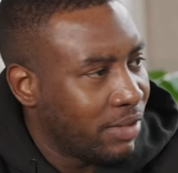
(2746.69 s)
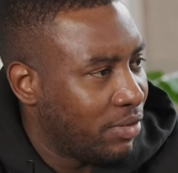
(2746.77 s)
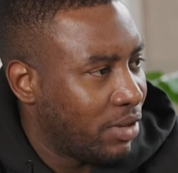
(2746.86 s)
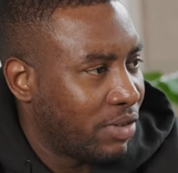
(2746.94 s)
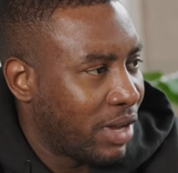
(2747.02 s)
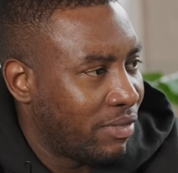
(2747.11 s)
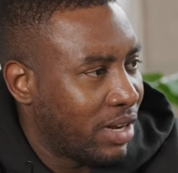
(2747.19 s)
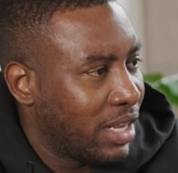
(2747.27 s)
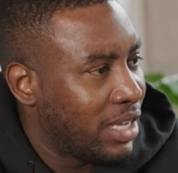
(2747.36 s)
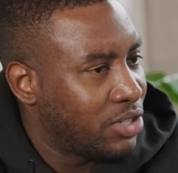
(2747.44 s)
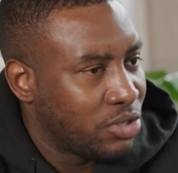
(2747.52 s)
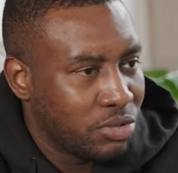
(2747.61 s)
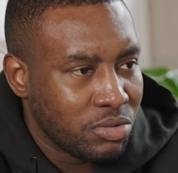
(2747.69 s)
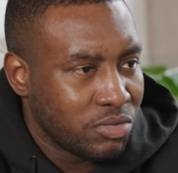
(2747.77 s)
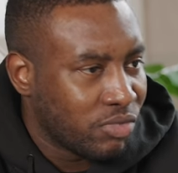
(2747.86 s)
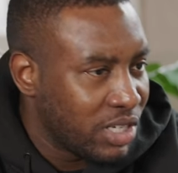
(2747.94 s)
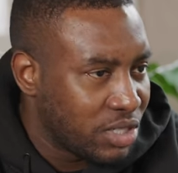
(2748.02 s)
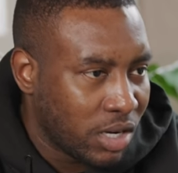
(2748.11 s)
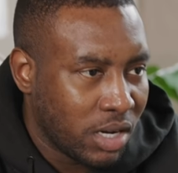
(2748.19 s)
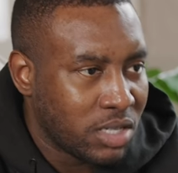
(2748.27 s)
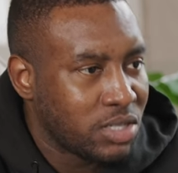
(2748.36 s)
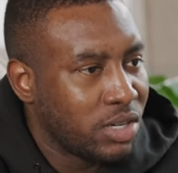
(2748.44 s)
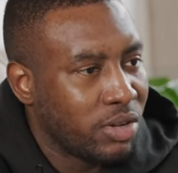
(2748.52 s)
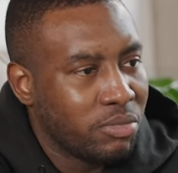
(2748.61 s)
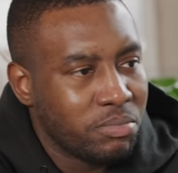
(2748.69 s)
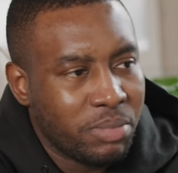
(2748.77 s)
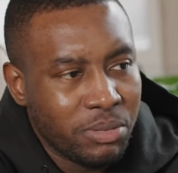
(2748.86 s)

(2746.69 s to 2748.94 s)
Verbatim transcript: if, if you're having any issues, reach us, you know,